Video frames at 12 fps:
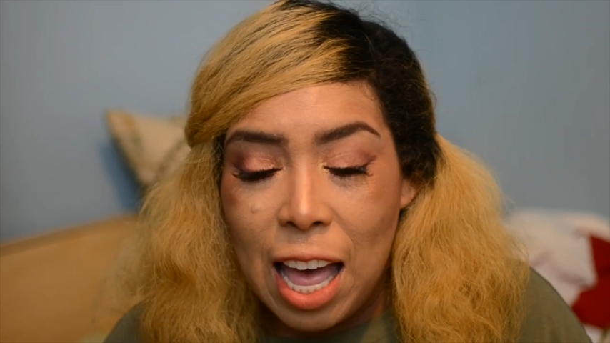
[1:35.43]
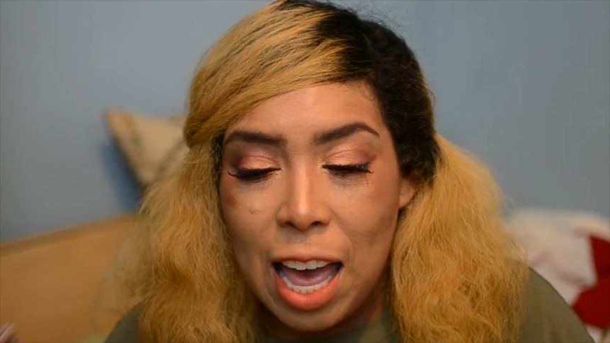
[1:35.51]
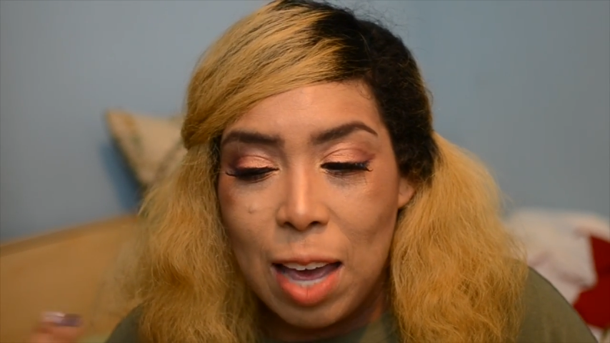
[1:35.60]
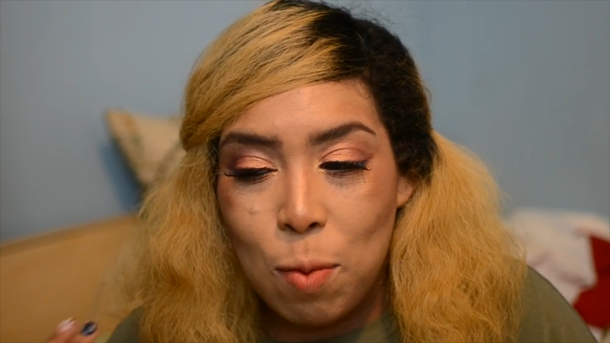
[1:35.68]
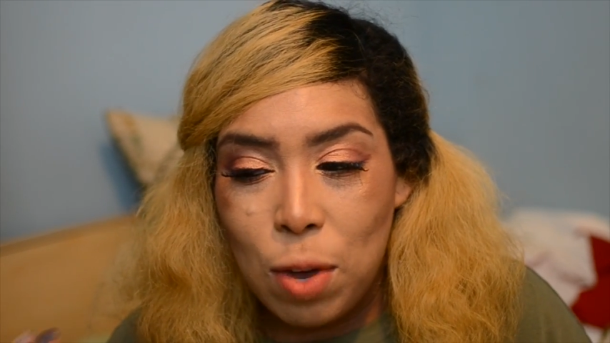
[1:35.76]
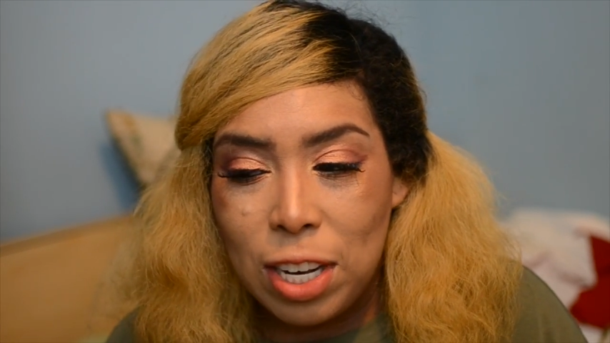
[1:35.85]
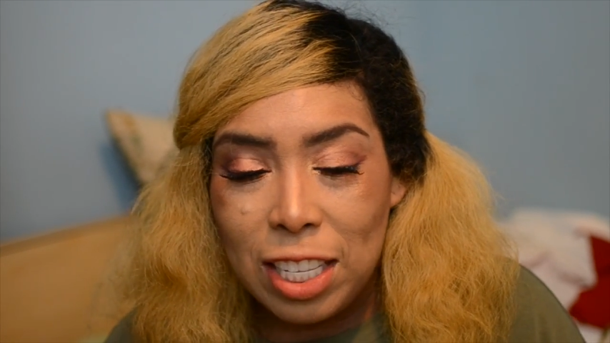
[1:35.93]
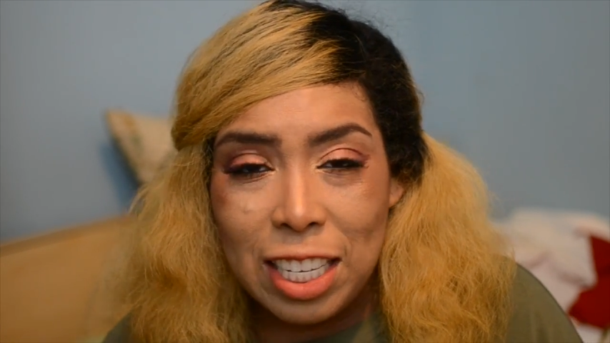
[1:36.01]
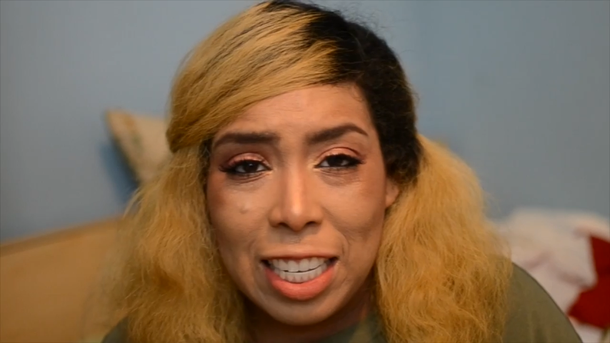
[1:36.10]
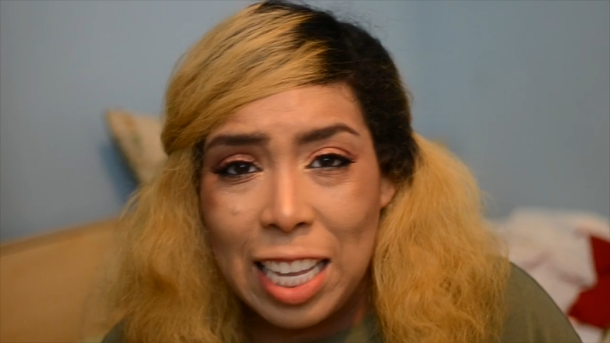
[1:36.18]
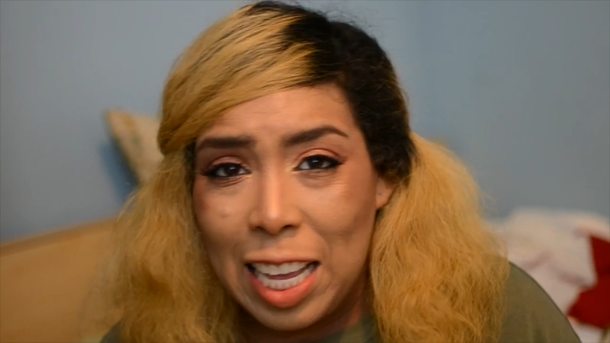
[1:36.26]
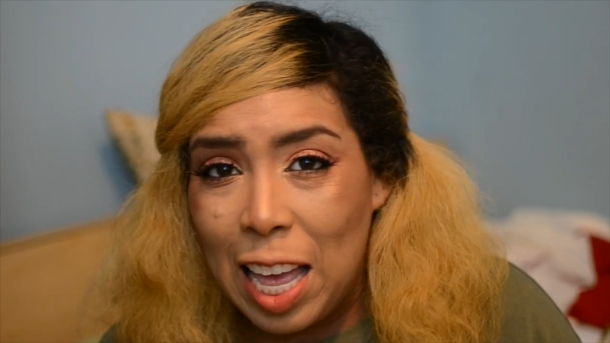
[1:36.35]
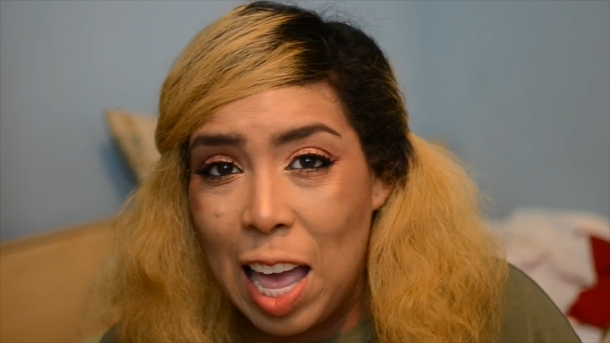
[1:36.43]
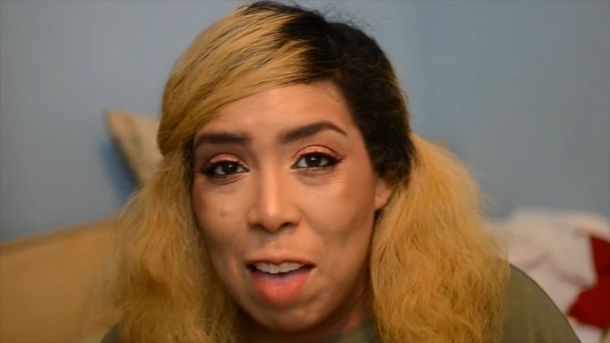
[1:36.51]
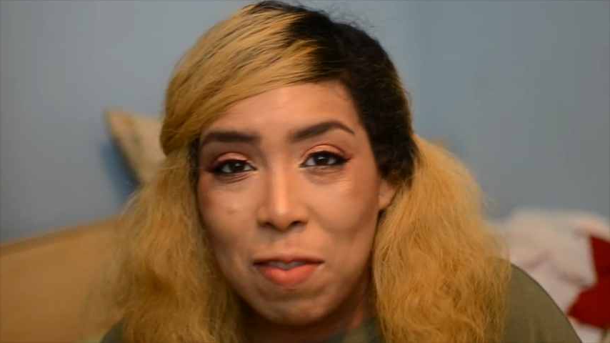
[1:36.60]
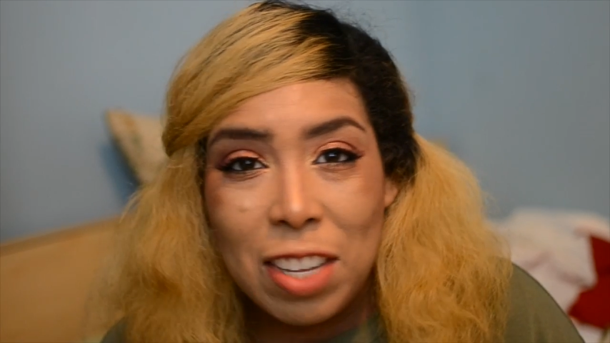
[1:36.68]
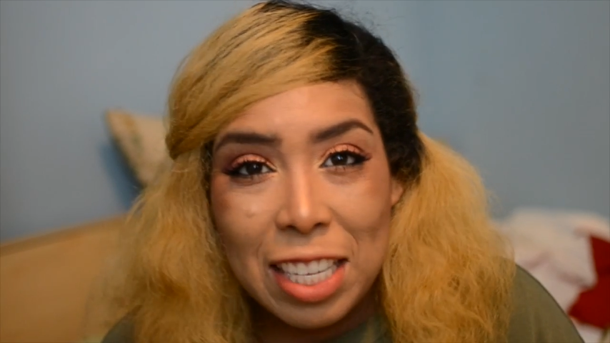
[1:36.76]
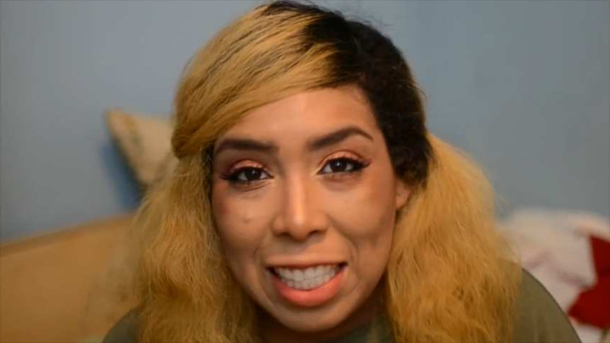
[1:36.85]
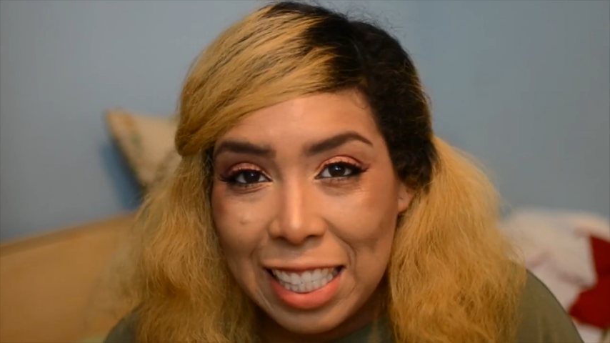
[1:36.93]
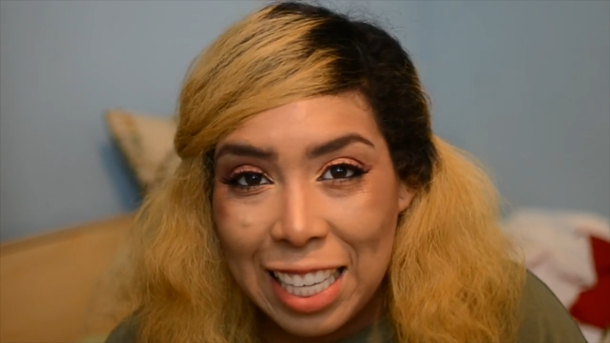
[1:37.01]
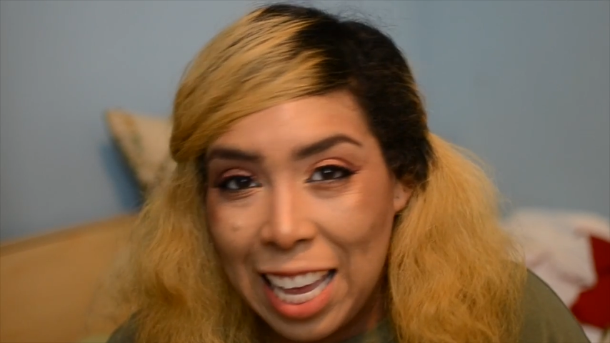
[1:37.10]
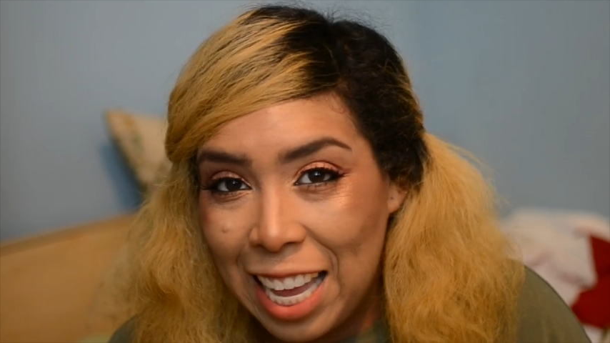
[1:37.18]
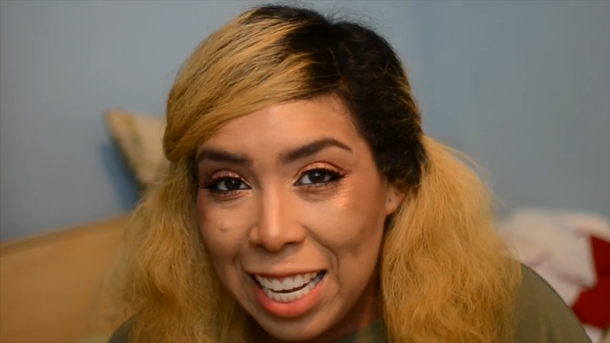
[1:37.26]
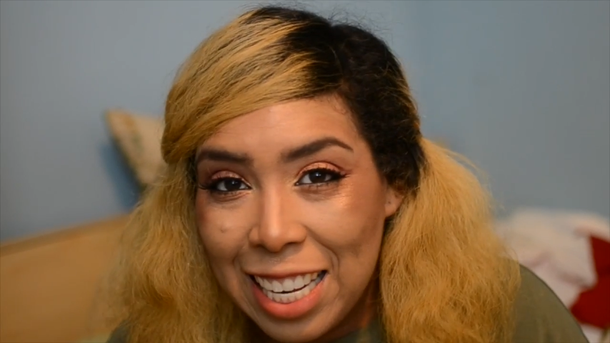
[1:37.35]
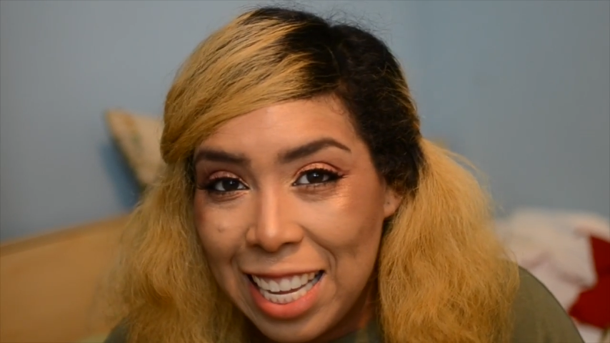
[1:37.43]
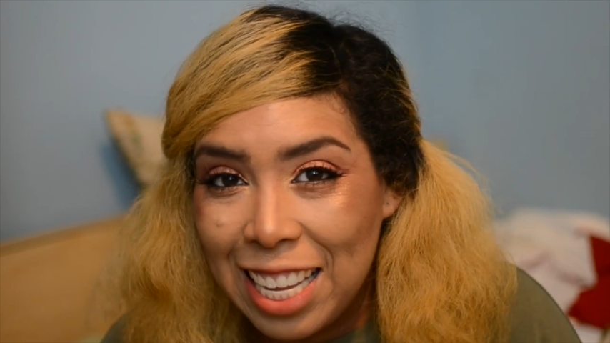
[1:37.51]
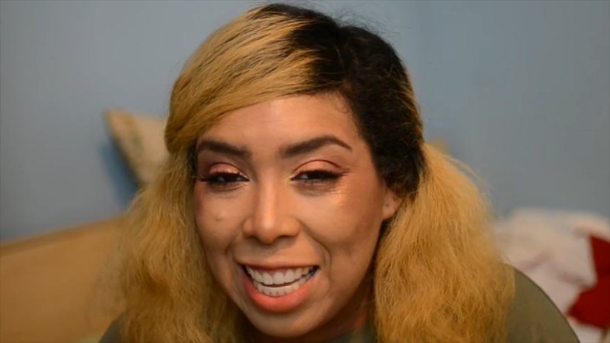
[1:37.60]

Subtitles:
I want to look like I have good skin.